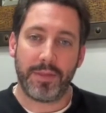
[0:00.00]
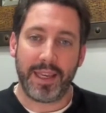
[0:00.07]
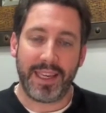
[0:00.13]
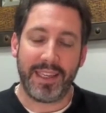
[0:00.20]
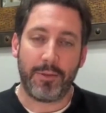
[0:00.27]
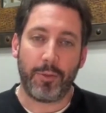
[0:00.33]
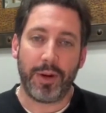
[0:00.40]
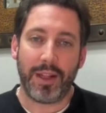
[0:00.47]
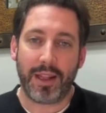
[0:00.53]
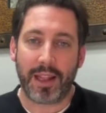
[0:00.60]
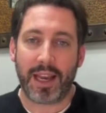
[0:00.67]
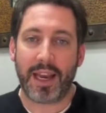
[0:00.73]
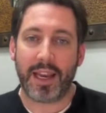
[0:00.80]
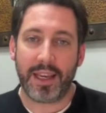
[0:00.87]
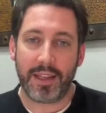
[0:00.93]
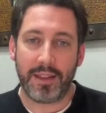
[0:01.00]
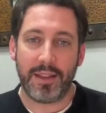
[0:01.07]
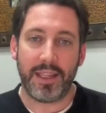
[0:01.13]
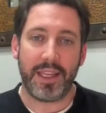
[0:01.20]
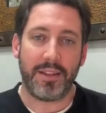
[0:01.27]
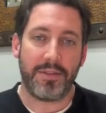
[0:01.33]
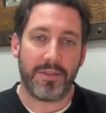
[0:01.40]
They rely
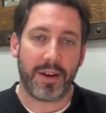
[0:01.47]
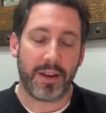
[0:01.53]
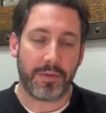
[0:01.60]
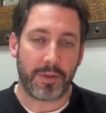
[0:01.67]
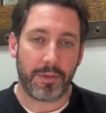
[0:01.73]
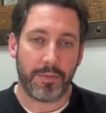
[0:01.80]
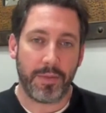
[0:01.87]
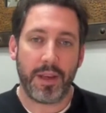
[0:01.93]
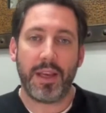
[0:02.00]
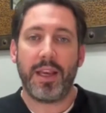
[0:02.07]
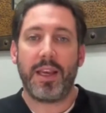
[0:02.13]
and need fiber.